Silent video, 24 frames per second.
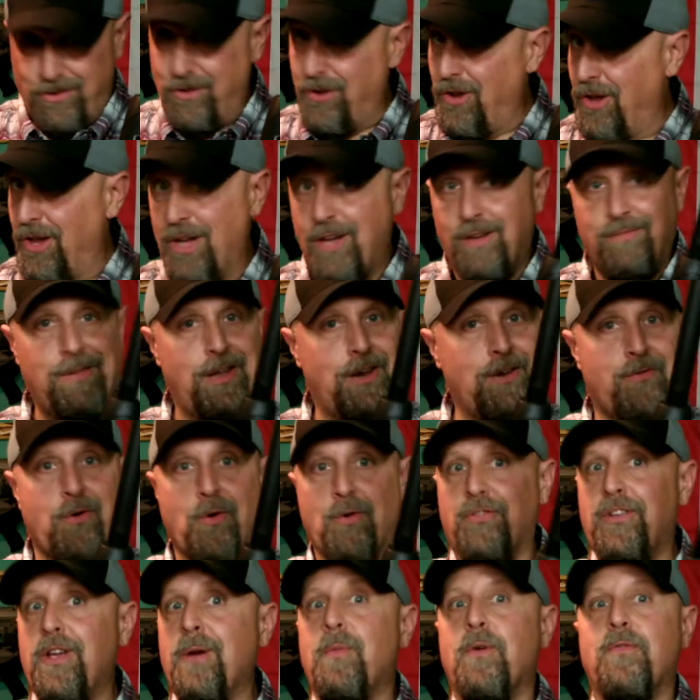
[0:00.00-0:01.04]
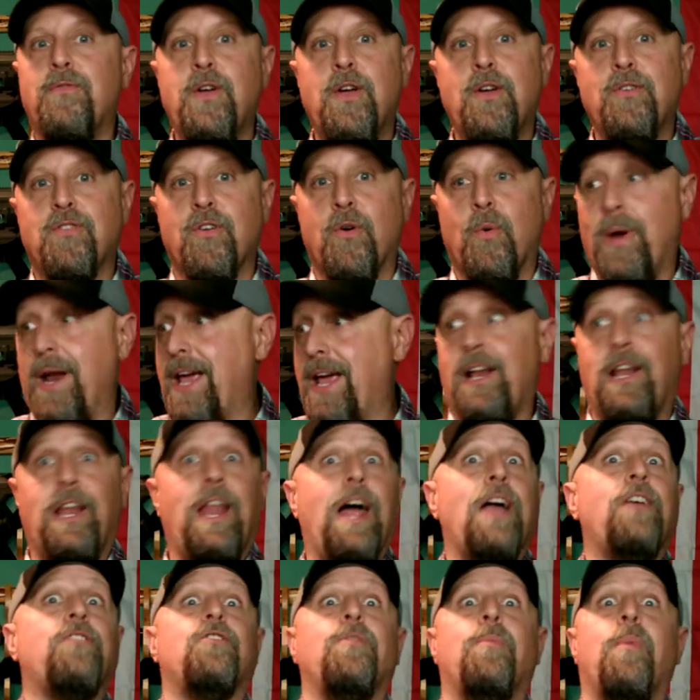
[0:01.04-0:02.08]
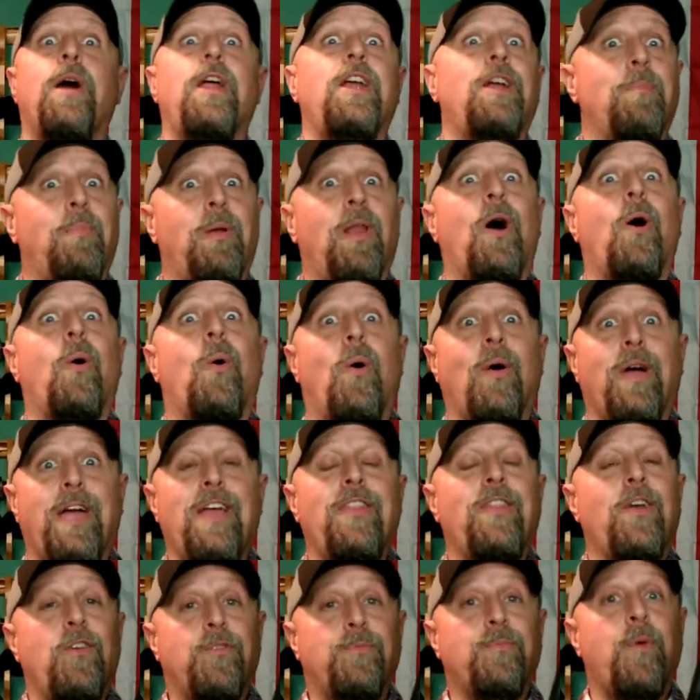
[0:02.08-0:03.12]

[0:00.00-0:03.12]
to you in the foreseeable future when I get a little extra money to blow on getting those